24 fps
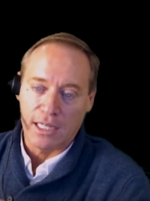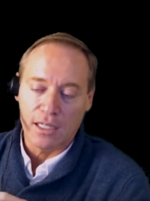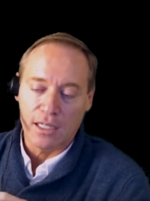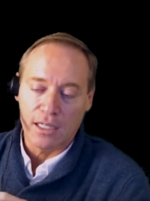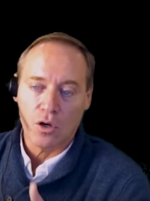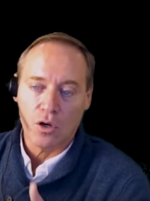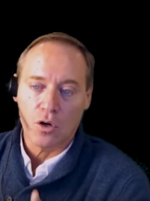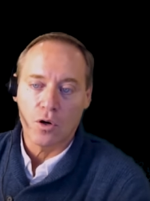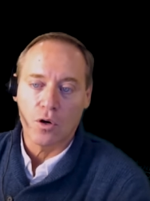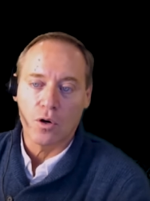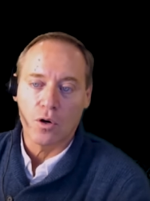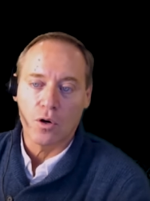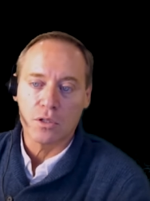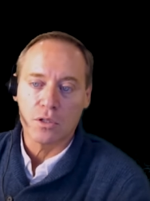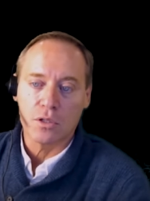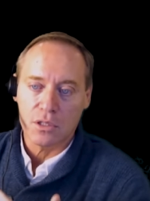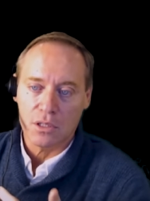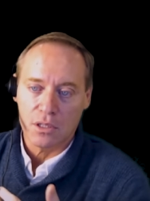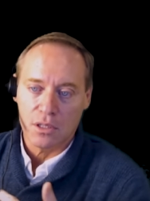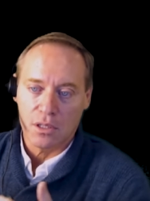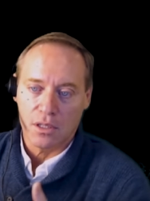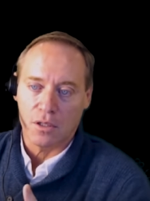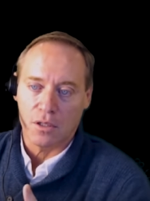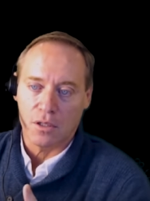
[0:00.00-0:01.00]
It
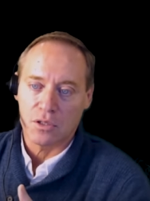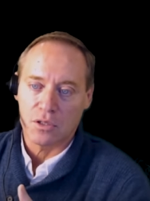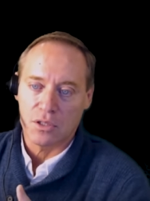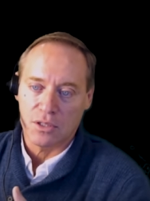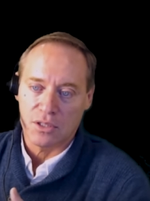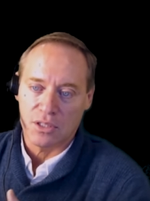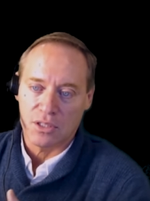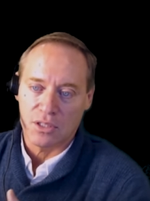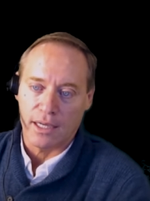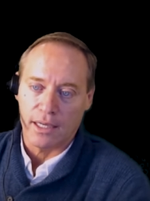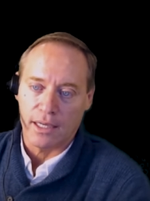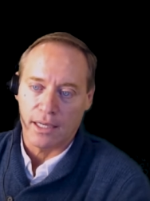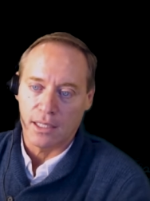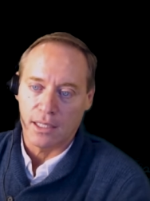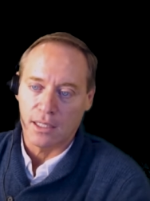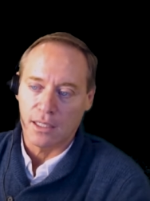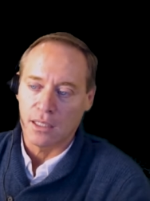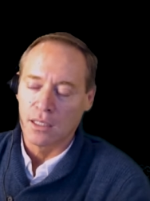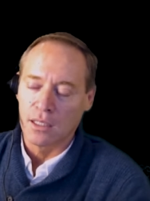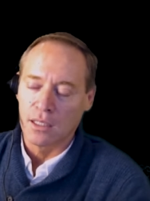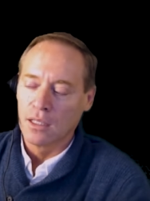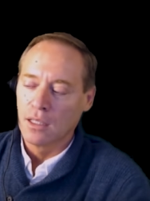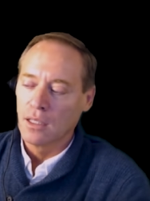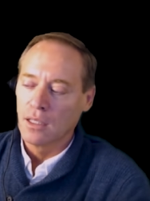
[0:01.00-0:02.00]
hurts our society